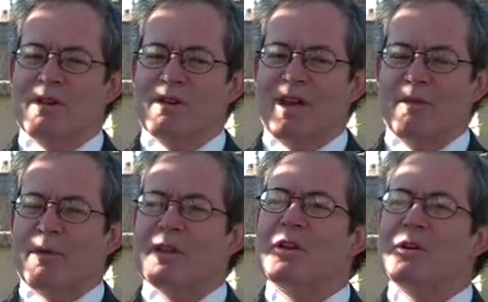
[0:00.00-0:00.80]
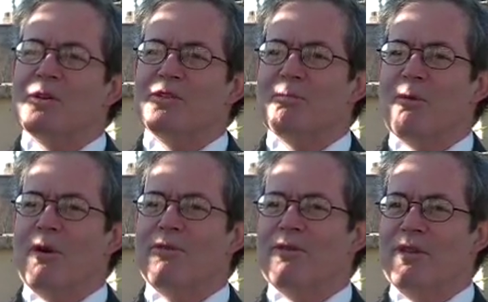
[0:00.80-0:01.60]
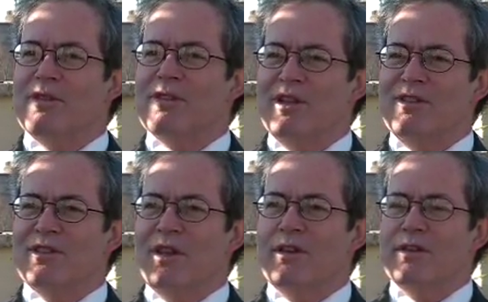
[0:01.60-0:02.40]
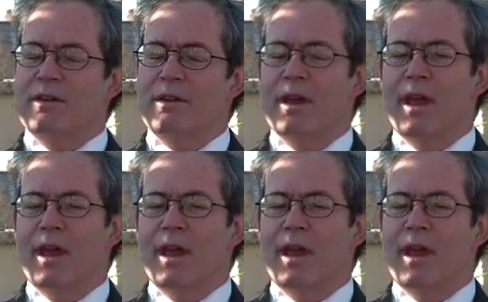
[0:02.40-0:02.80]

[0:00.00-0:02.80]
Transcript: get political support for this legislation,